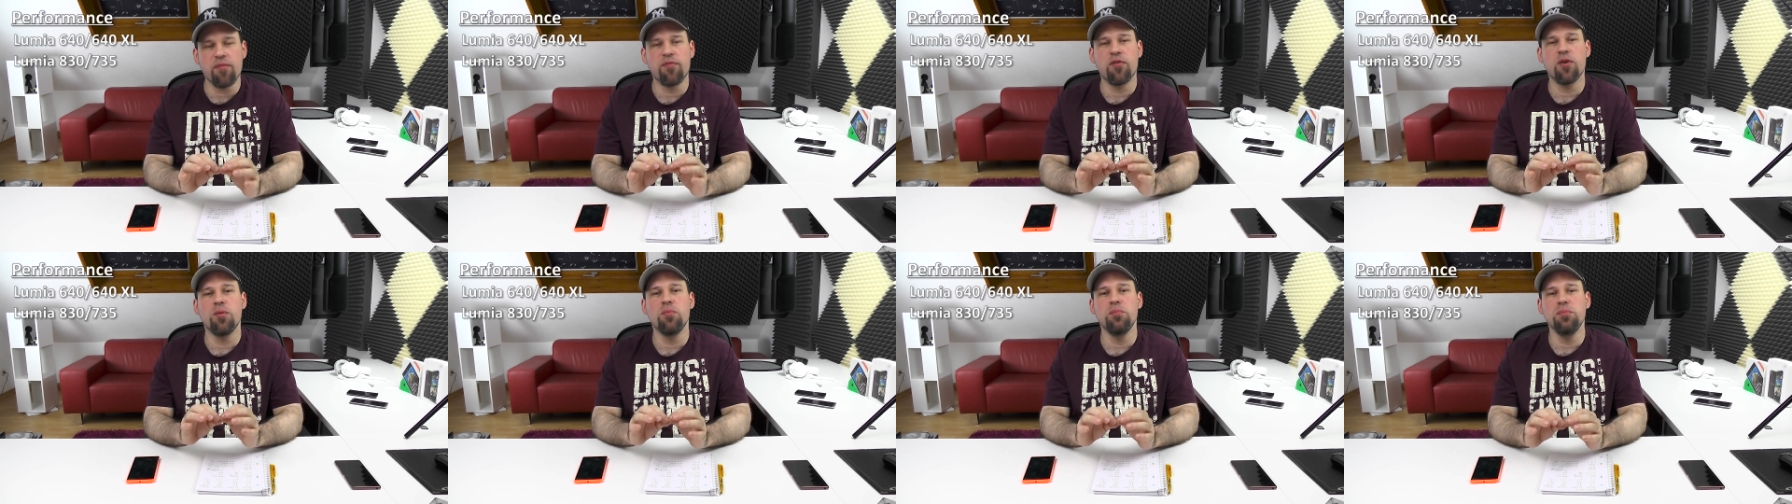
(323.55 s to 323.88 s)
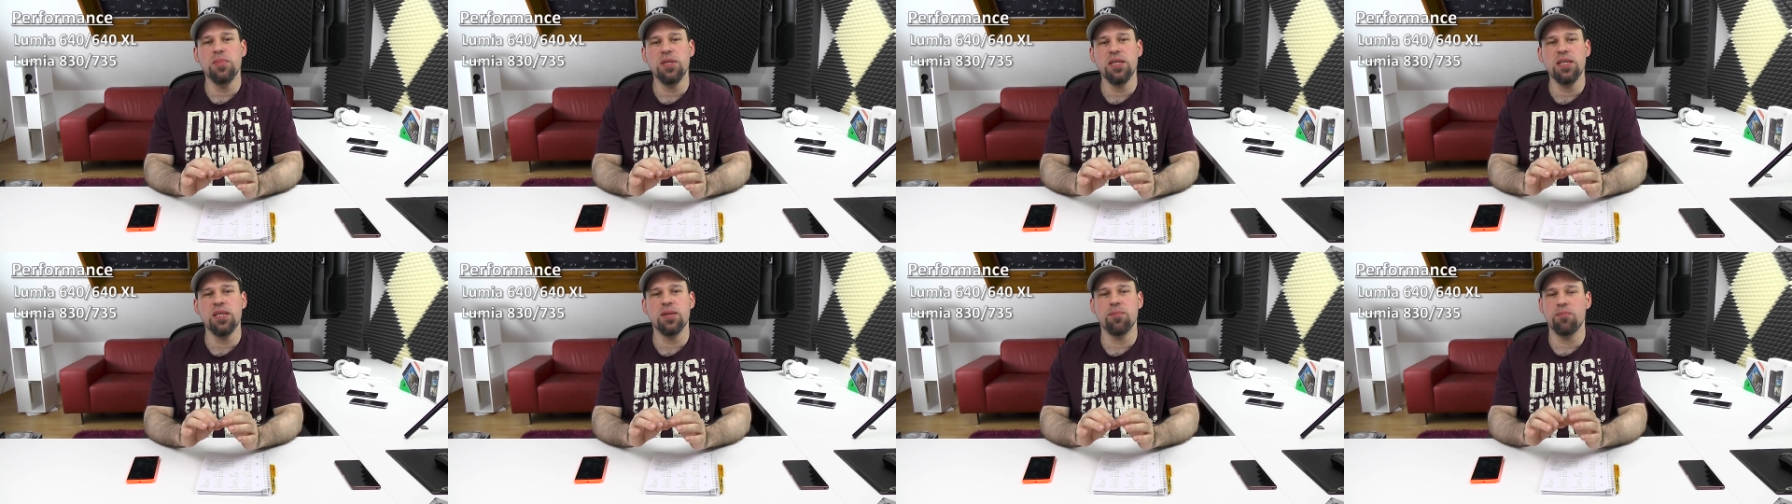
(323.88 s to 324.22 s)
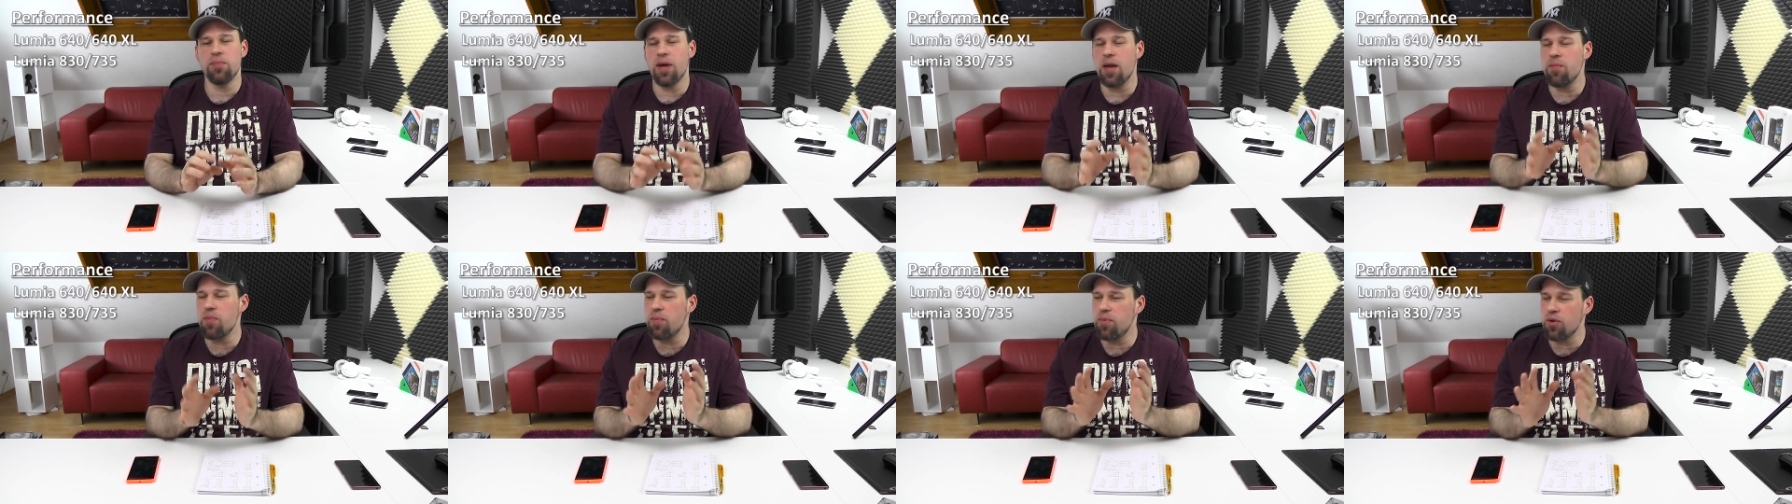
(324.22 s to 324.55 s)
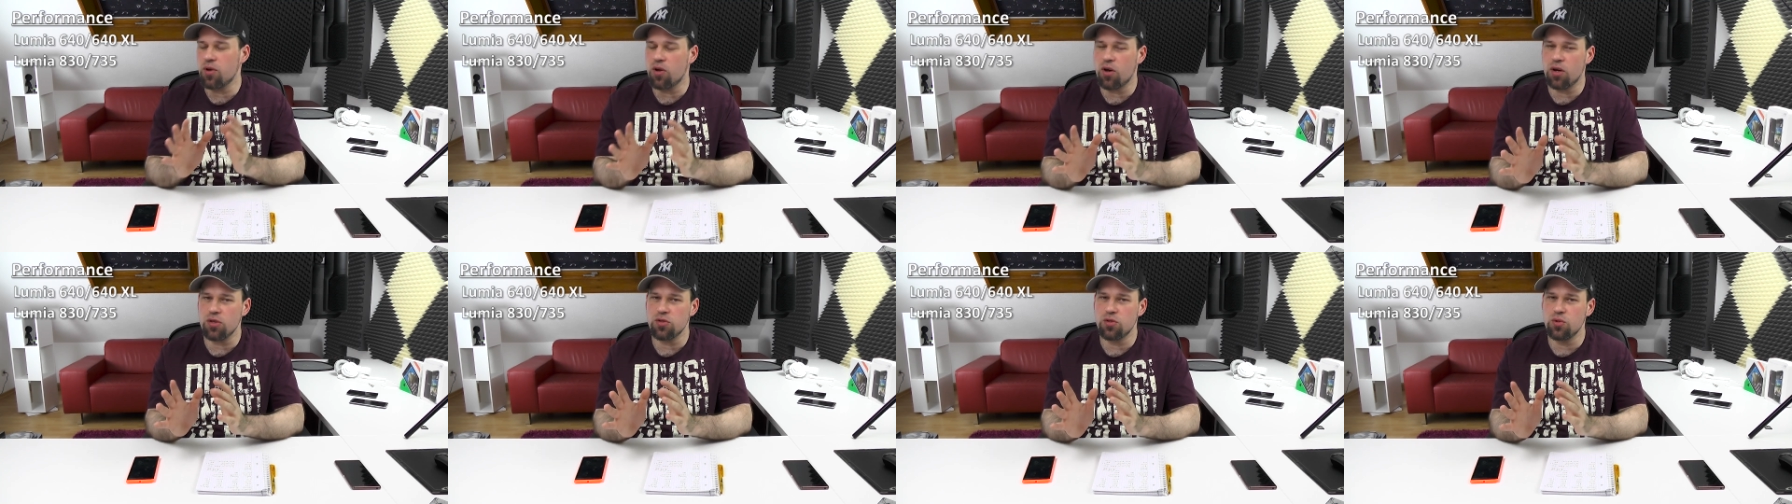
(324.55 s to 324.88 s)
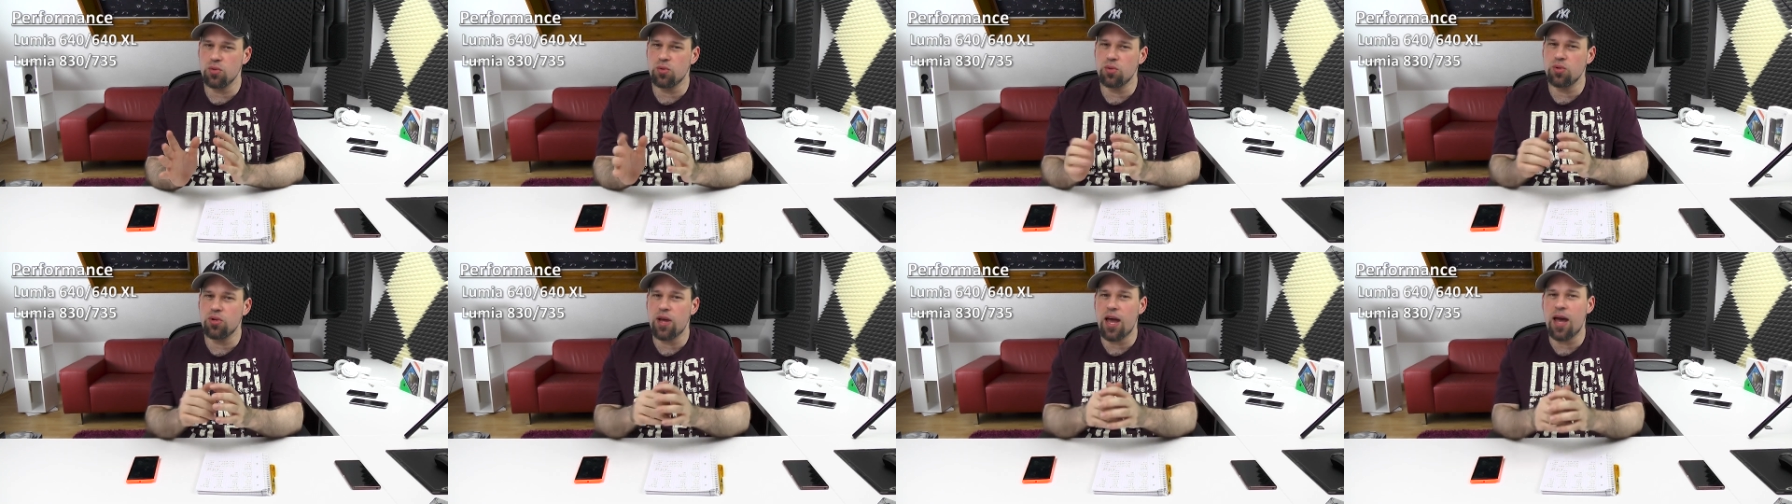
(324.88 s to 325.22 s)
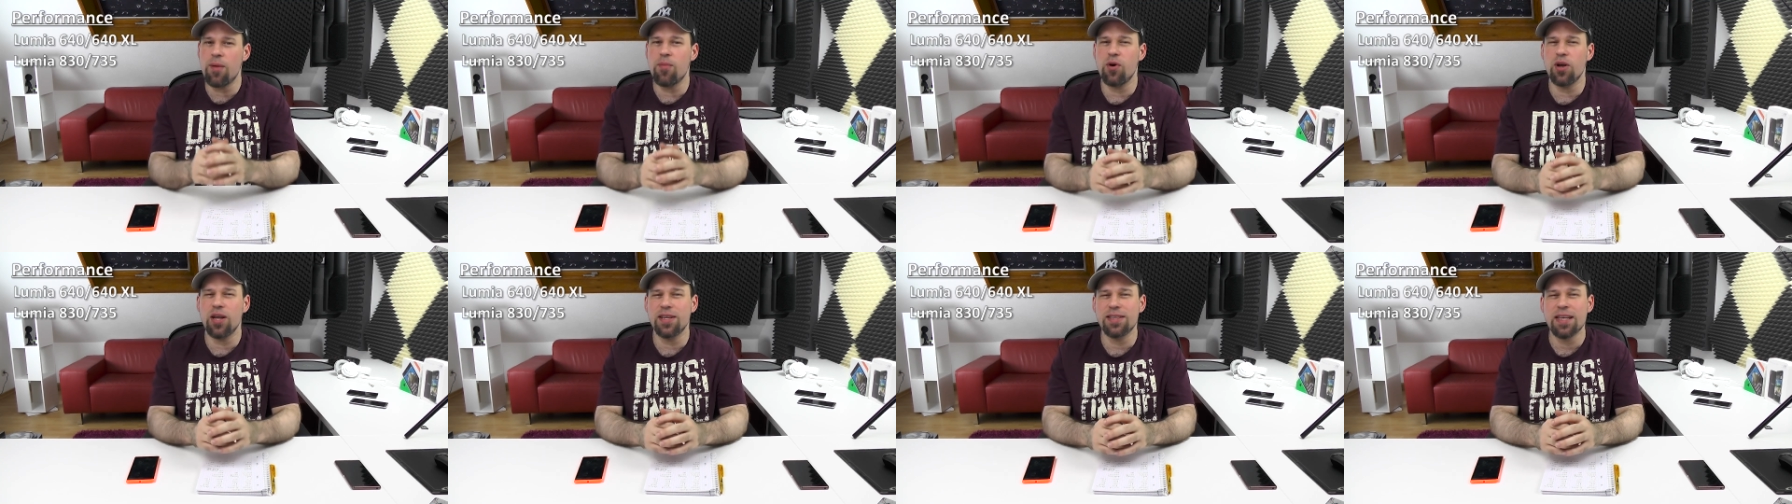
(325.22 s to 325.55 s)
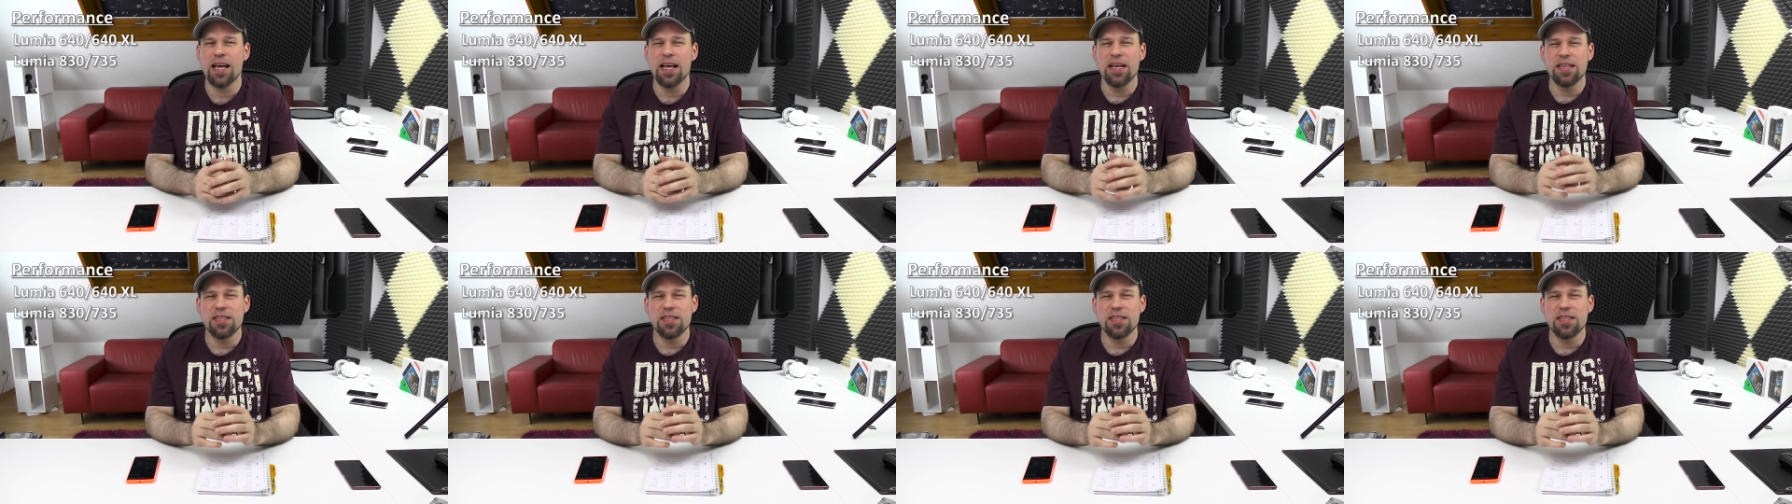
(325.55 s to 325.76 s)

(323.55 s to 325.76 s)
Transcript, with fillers: for me, maybe because due to the AMOLED,